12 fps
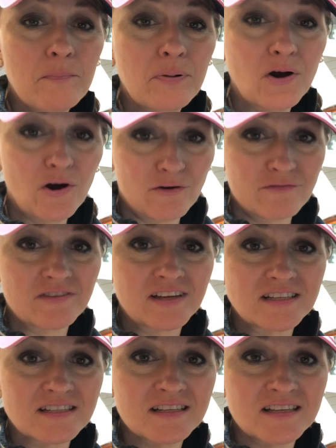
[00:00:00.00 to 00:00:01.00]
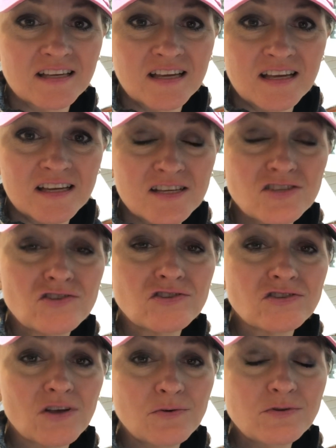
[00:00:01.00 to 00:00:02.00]
Perfect.
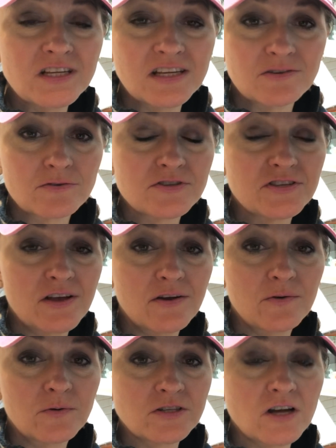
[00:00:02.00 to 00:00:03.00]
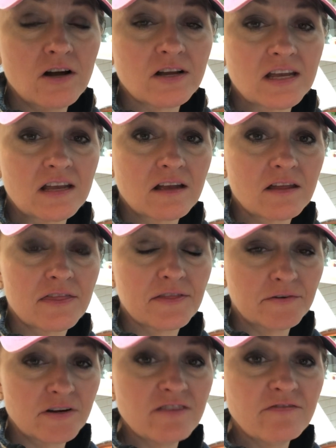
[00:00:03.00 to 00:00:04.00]
So tender. So we're talking
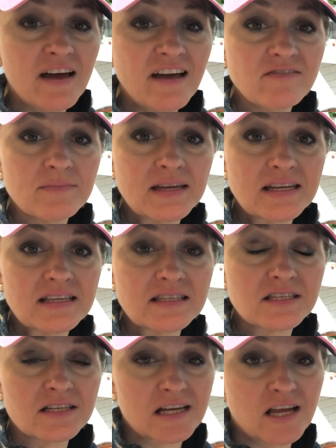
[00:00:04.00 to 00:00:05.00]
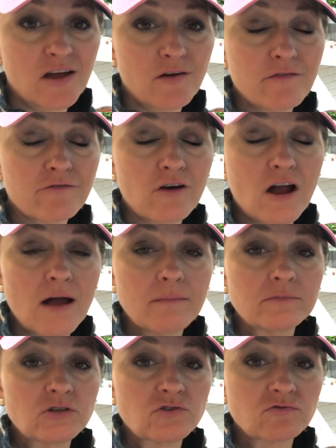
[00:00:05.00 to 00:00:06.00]
35 minutes to go
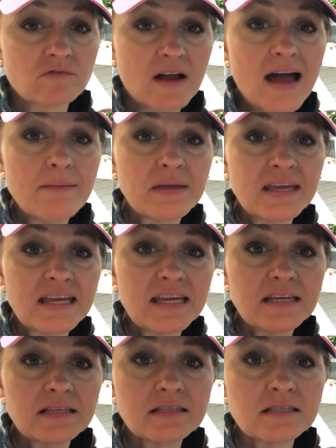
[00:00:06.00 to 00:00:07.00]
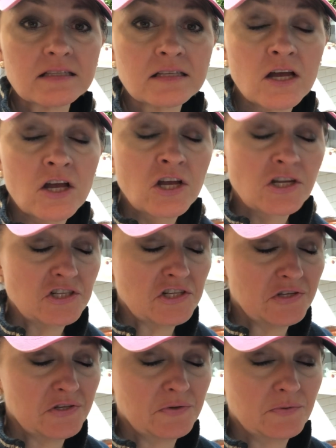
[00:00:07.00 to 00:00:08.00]
from dry beans
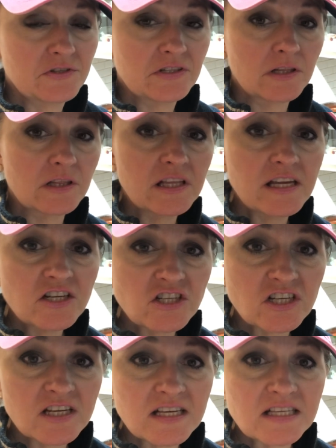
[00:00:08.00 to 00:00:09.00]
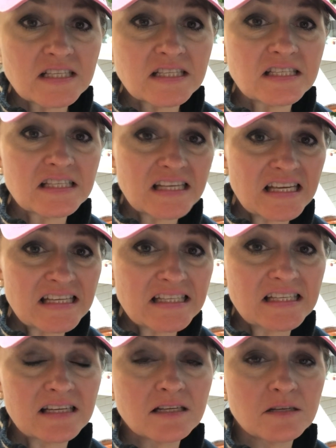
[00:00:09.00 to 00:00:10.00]
to delicious
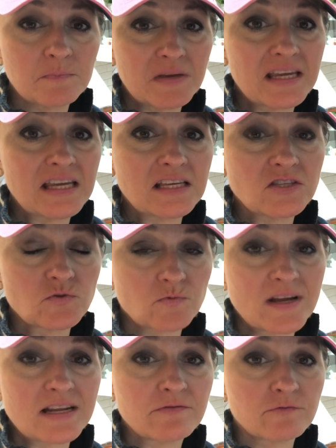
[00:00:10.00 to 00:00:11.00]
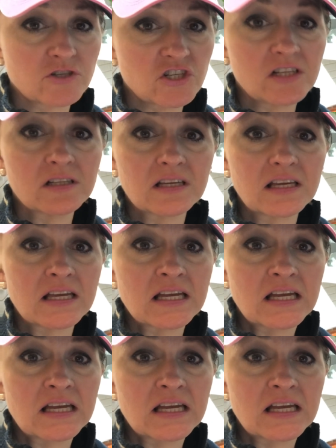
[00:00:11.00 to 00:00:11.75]
seasoned beans ready for chili.